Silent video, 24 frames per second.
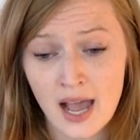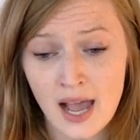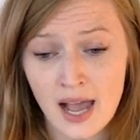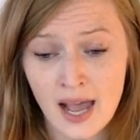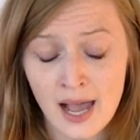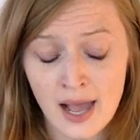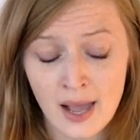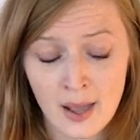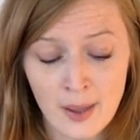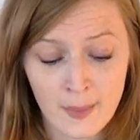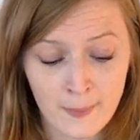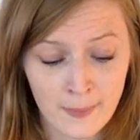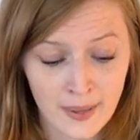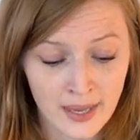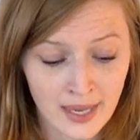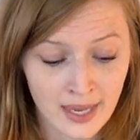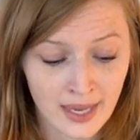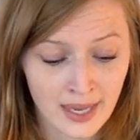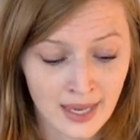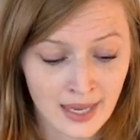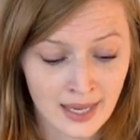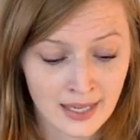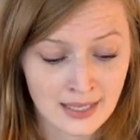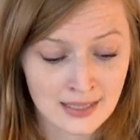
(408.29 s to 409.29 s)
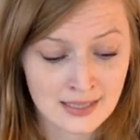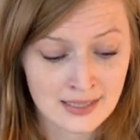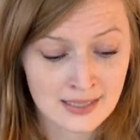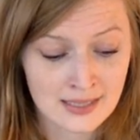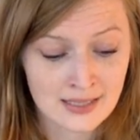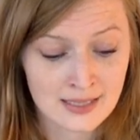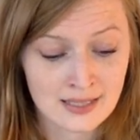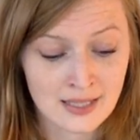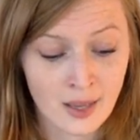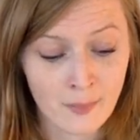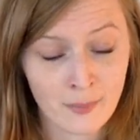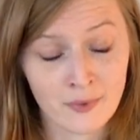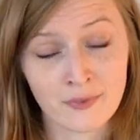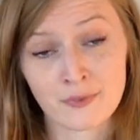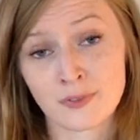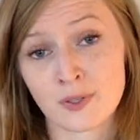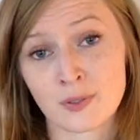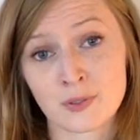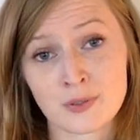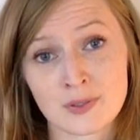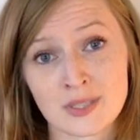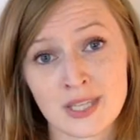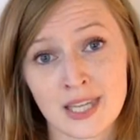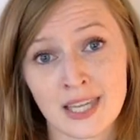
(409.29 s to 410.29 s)
Um, and some of
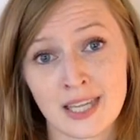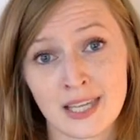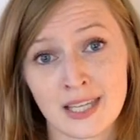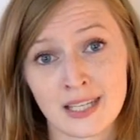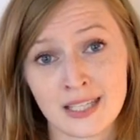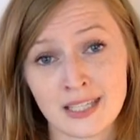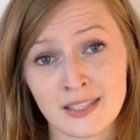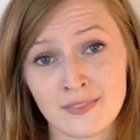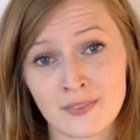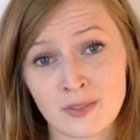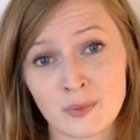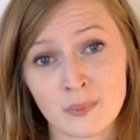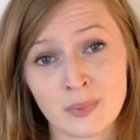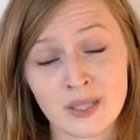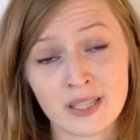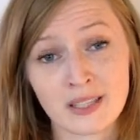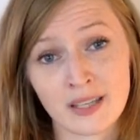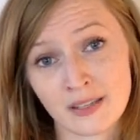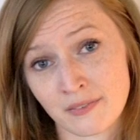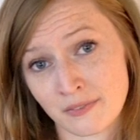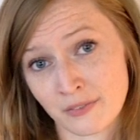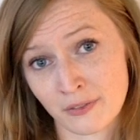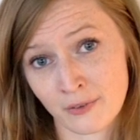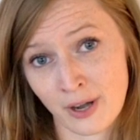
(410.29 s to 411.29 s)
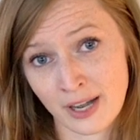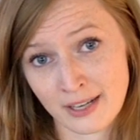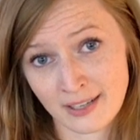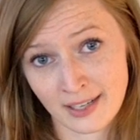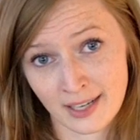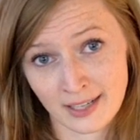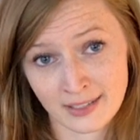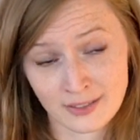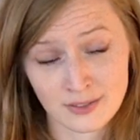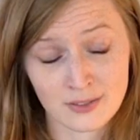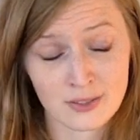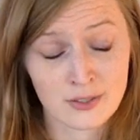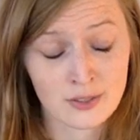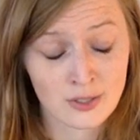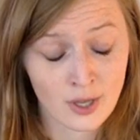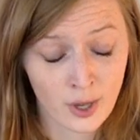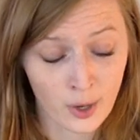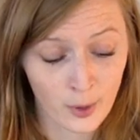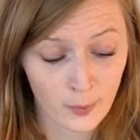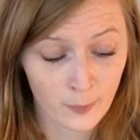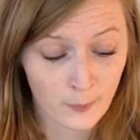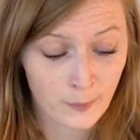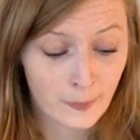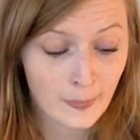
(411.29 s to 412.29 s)
those can even be life threatening.
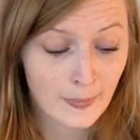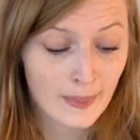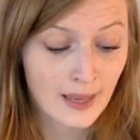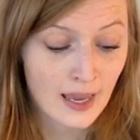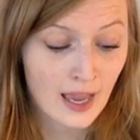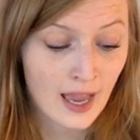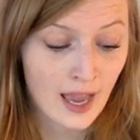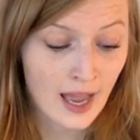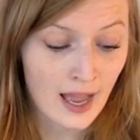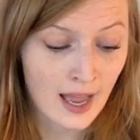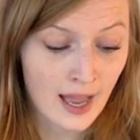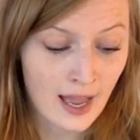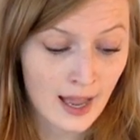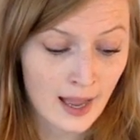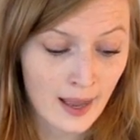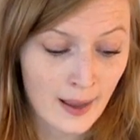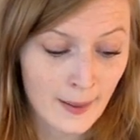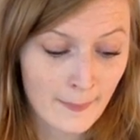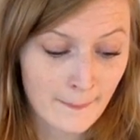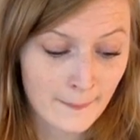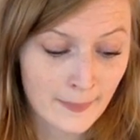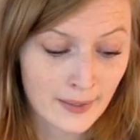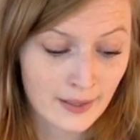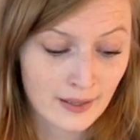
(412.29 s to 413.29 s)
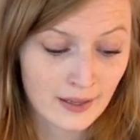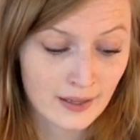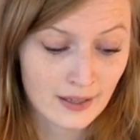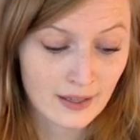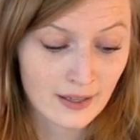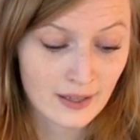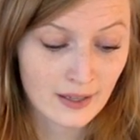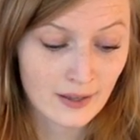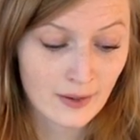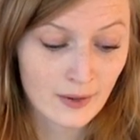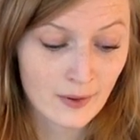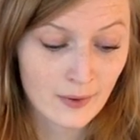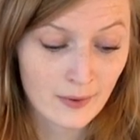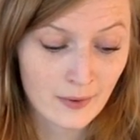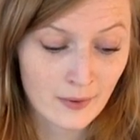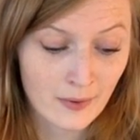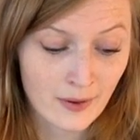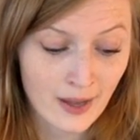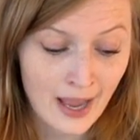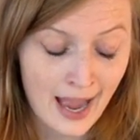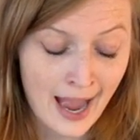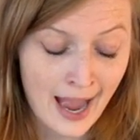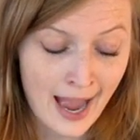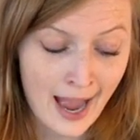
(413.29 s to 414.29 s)
So, um,
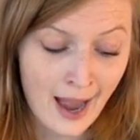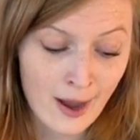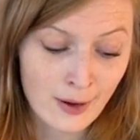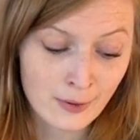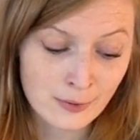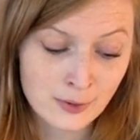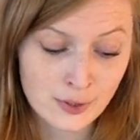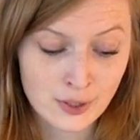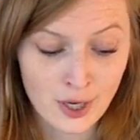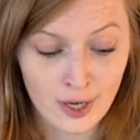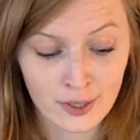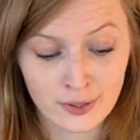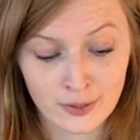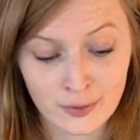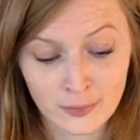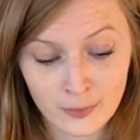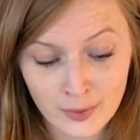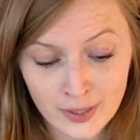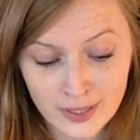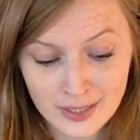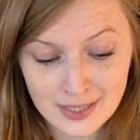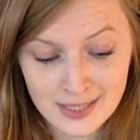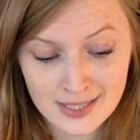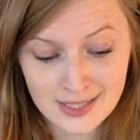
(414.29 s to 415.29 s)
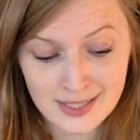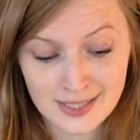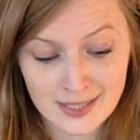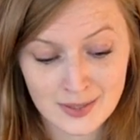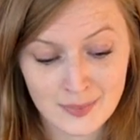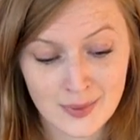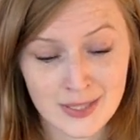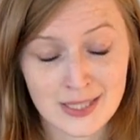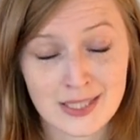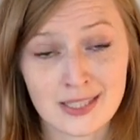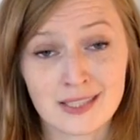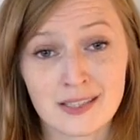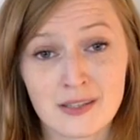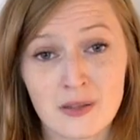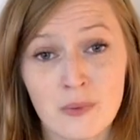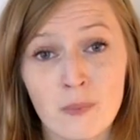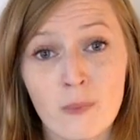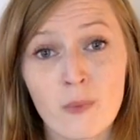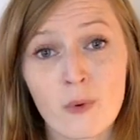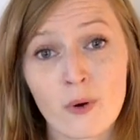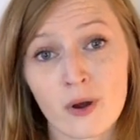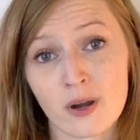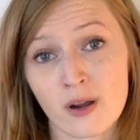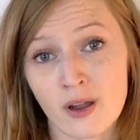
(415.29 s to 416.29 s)
how chocolate works is basically the
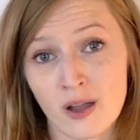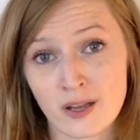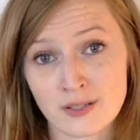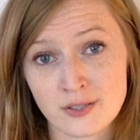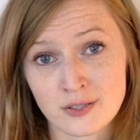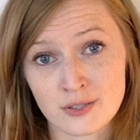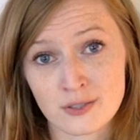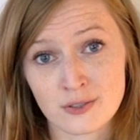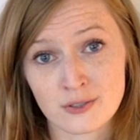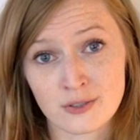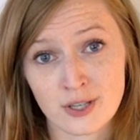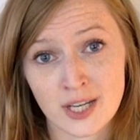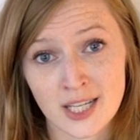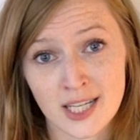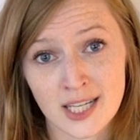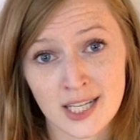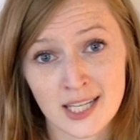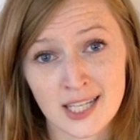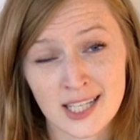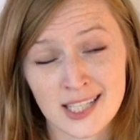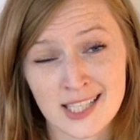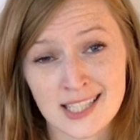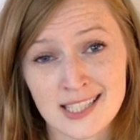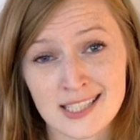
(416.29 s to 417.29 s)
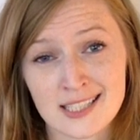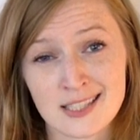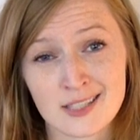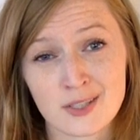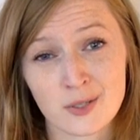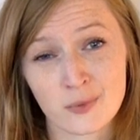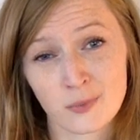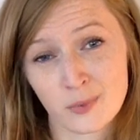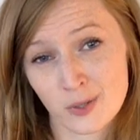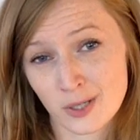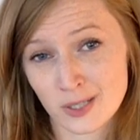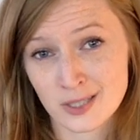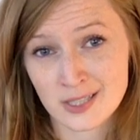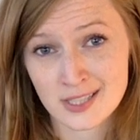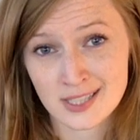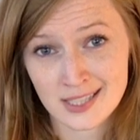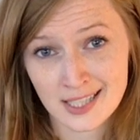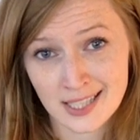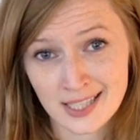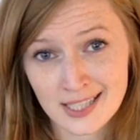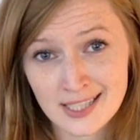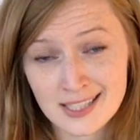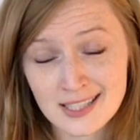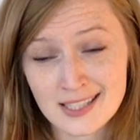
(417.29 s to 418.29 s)
more concentrated it is, the worse
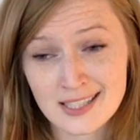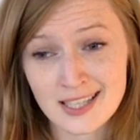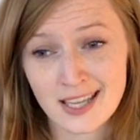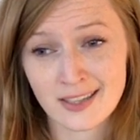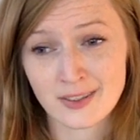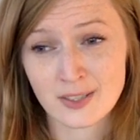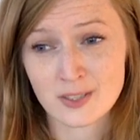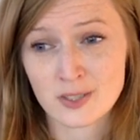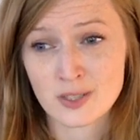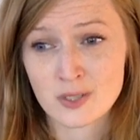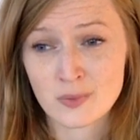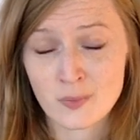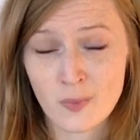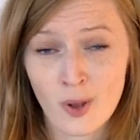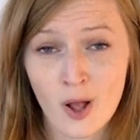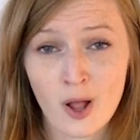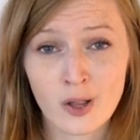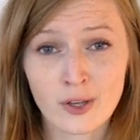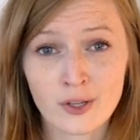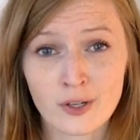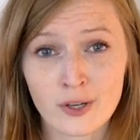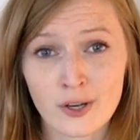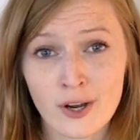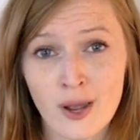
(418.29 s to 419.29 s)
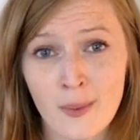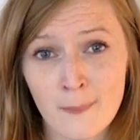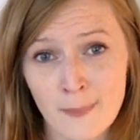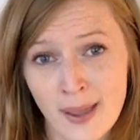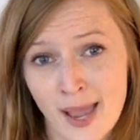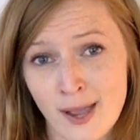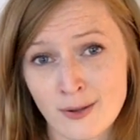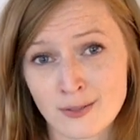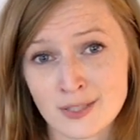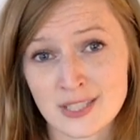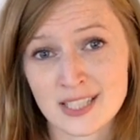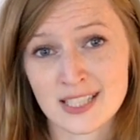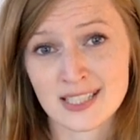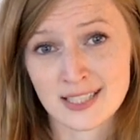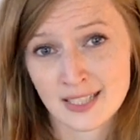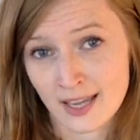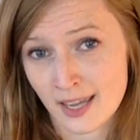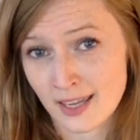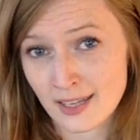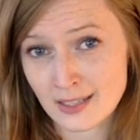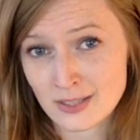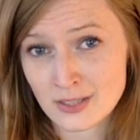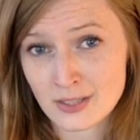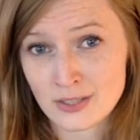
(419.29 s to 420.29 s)
it is, and the smaller amount it
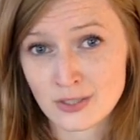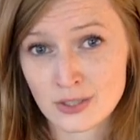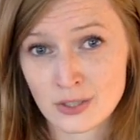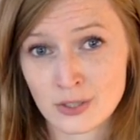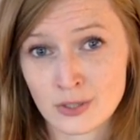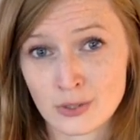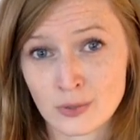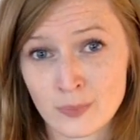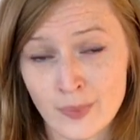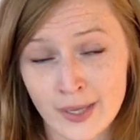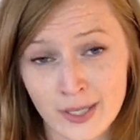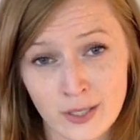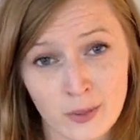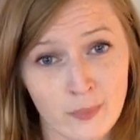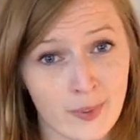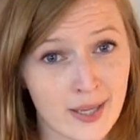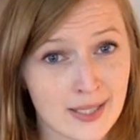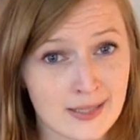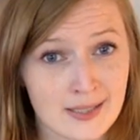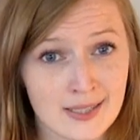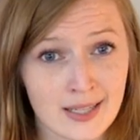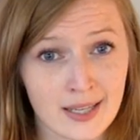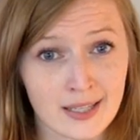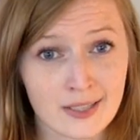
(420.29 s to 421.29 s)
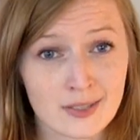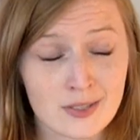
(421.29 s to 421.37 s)
takes to make your pet sick.